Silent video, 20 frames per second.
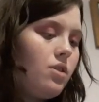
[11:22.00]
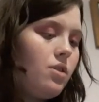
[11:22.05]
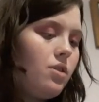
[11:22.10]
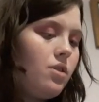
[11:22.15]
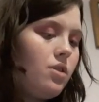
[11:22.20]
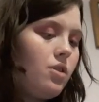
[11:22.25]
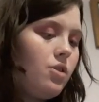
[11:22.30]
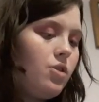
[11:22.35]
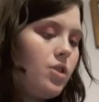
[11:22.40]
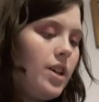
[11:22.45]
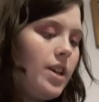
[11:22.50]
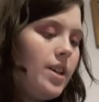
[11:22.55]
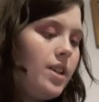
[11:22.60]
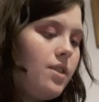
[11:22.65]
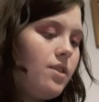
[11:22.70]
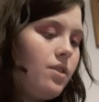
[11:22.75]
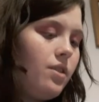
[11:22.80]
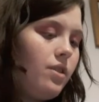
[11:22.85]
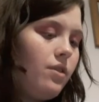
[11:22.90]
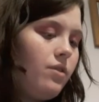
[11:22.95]
The
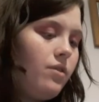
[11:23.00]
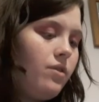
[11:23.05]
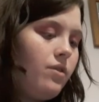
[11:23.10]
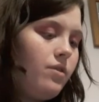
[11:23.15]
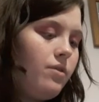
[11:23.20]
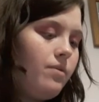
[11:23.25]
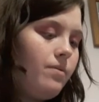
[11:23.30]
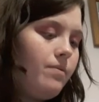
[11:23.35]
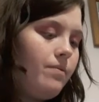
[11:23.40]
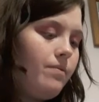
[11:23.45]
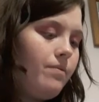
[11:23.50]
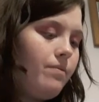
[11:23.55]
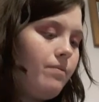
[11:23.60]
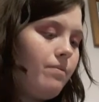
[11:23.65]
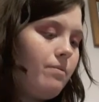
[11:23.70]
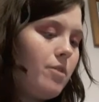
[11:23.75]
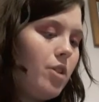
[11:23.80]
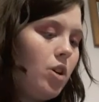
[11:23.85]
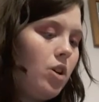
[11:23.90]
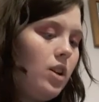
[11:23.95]
shades of
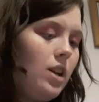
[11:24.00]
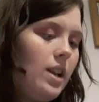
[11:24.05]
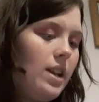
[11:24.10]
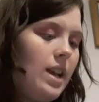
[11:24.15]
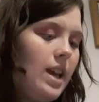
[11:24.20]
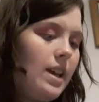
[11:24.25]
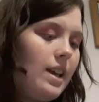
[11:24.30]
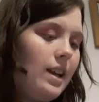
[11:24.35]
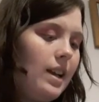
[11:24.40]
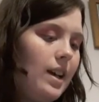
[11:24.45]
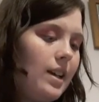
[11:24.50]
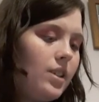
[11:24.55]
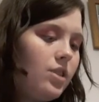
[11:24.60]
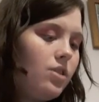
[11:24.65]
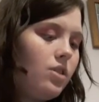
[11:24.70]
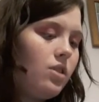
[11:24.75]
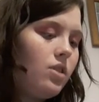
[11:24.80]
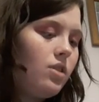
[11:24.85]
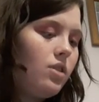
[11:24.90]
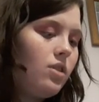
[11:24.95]
the holiday
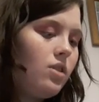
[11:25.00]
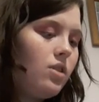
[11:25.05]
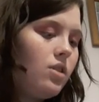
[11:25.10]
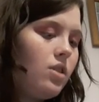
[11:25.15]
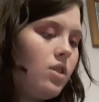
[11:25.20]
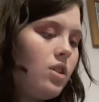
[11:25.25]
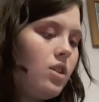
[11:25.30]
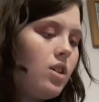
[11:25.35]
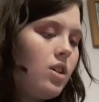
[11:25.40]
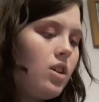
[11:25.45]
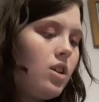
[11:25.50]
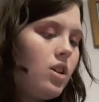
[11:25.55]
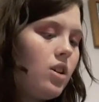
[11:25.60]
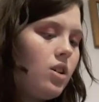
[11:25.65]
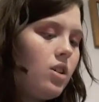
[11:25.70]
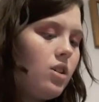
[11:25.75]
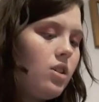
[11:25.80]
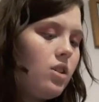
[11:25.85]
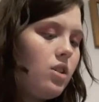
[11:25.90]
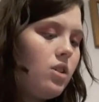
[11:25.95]
collection
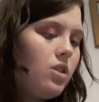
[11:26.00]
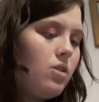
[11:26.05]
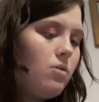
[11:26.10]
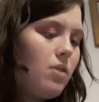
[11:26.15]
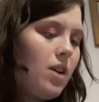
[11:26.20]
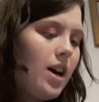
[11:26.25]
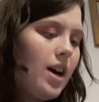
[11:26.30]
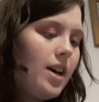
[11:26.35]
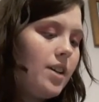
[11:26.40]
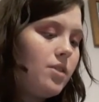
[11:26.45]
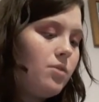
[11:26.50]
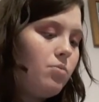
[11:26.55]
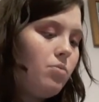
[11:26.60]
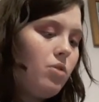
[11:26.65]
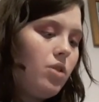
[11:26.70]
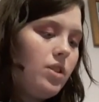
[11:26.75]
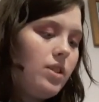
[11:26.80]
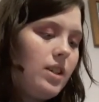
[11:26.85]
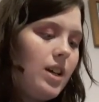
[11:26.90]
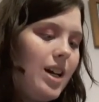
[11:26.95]
you had
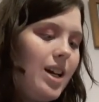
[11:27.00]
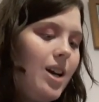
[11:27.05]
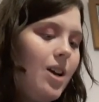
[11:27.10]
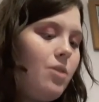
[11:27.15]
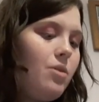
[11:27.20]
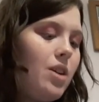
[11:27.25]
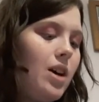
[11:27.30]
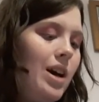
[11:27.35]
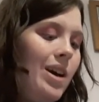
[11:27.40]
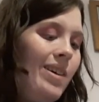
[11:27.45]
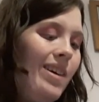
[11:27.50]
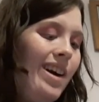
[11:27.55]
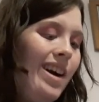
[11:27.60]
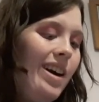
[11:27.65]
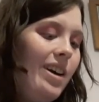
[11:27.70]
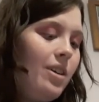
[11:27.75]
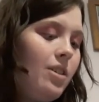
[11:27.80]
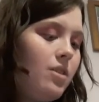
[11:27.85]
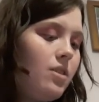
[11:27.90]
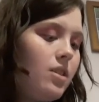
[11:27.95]
was Ho Ho
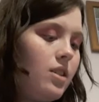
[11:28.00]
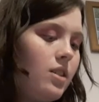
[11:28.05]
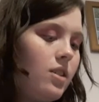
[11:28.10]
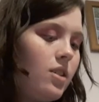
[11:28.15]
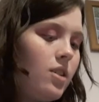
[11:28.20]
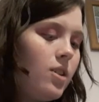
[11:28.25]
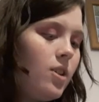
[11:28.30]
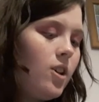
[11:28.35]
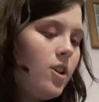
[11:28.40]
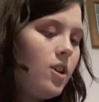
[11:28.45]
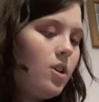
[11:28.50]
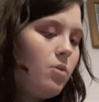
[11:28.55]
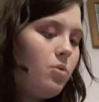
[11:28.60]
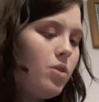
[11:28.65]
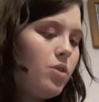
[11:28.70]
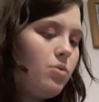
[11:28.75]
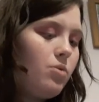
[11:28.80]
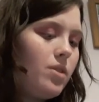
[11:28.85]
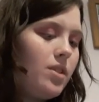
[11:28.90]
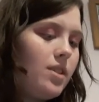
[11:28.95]
Ho,
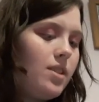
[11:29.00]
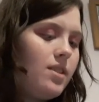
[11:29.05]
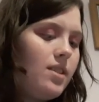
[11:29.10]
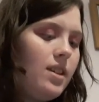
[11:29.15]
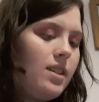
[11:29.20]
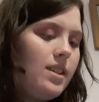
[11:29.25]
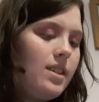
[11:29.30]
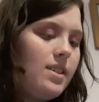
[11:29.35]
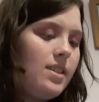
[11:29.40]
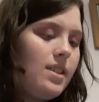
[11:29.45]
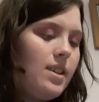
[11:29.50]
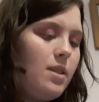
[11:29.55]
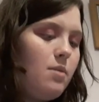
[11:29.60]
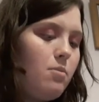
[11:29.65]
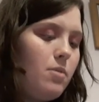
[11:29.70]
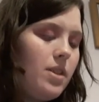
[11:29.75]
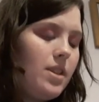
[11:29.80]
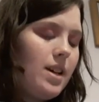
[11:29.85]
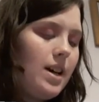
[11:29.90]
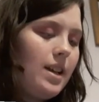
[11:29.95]
which was a stunning deep
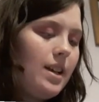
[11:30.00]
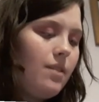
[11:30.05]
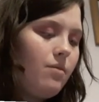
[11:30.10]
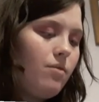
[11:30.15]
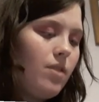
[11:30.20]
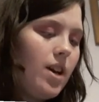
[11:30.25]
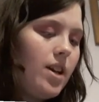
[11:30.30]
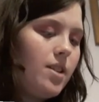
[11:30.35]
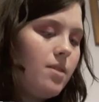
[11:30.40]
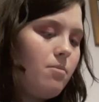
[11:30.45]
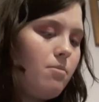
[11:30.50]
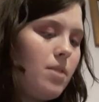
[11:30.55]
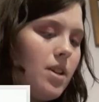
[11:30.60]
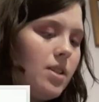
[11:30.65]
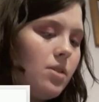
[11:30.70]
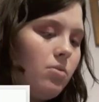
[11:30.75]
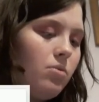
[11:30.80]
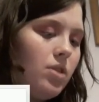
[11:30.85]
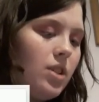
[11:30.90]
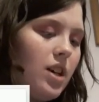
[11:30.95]
metallic red,
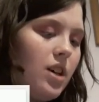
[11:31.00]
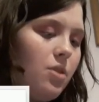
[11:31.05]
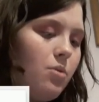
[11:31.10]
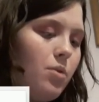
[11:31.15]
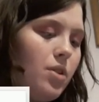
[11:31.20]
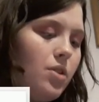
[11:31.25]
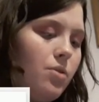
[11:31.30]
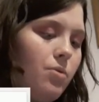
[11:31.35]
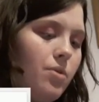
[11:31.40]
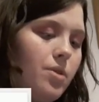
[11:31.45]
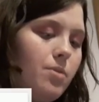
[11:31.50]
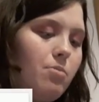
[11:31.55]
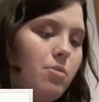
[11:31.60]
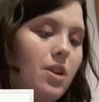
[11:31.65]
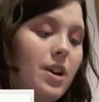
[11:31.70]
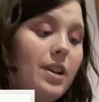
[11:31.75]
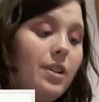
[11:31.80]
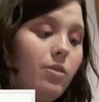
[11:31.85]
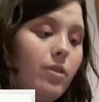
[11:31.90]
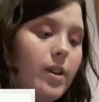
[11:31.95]
Mistletoe, which was a
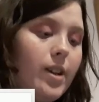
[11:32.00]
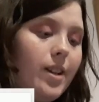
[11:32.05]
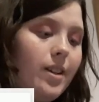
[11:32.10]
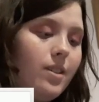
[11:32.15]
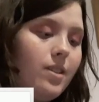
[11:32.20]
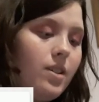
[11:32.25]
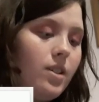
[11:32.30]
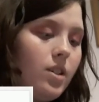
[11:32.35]
bright green,